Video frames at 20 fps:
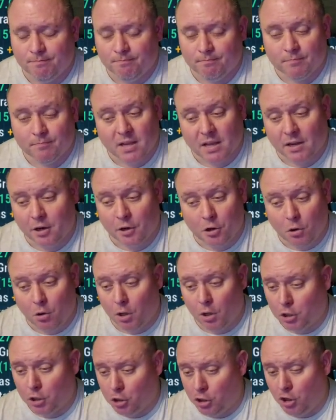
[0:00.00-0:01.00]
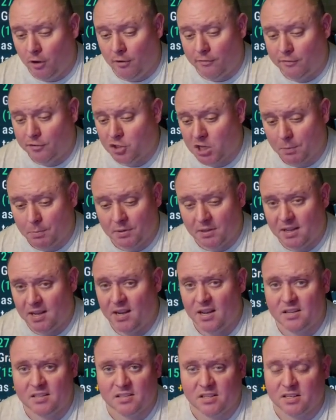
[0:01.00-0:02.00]
And I know a lot of top
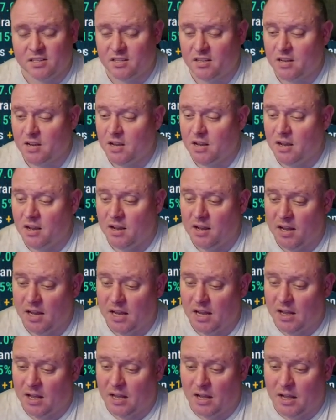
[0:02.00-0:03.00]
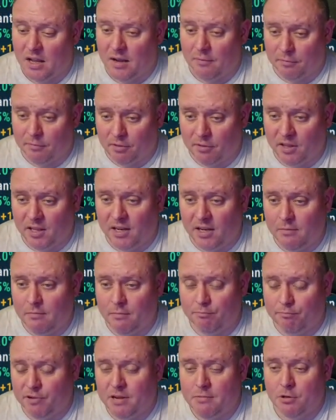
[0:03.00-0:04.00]
alliances have let him
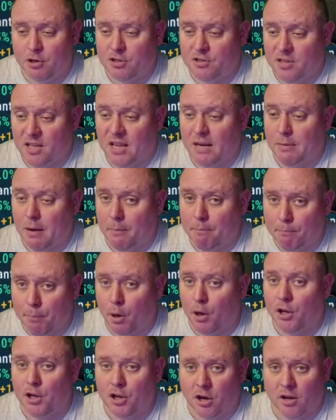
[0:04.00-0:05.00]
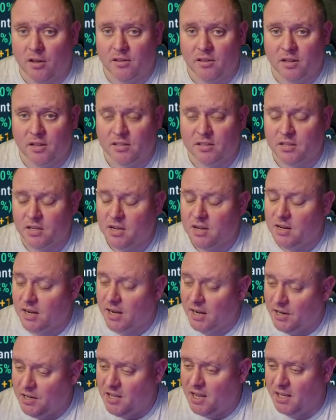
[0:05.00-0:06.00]
pretty much think about boycotting this.
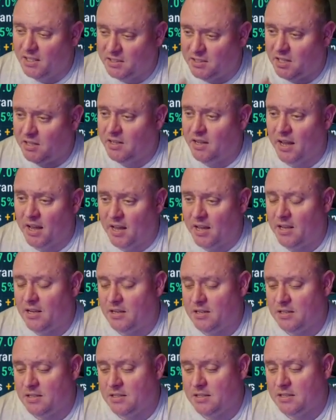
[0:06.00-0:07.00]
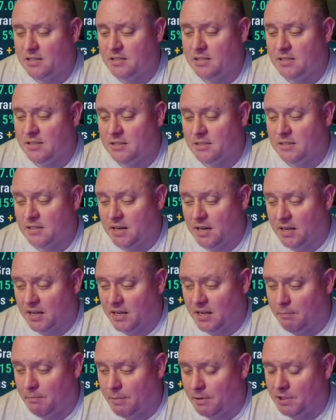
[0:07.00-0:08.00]
And yesterday,
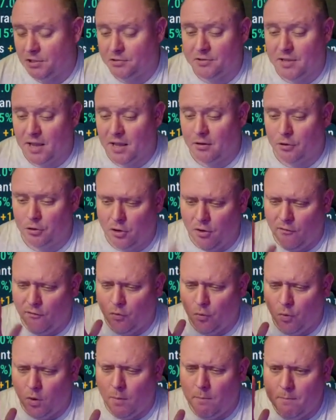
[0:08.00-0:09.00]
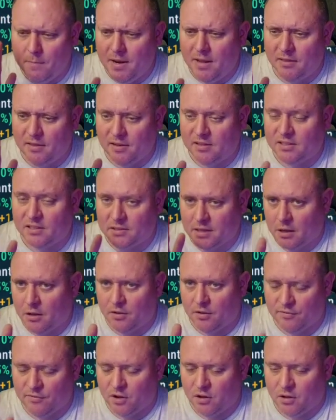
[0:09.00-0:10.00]
I messaged Dale, and don't for 1 minute think this is Dale's
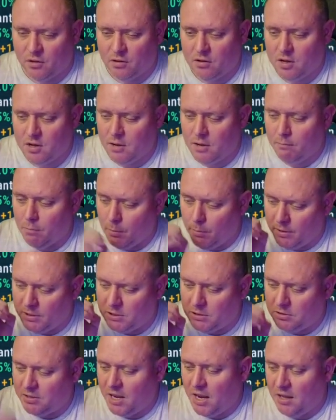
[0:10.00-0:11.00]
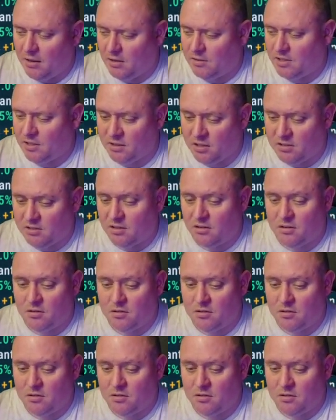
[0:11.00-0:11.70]
fault, but I messaged Dale and said, listen,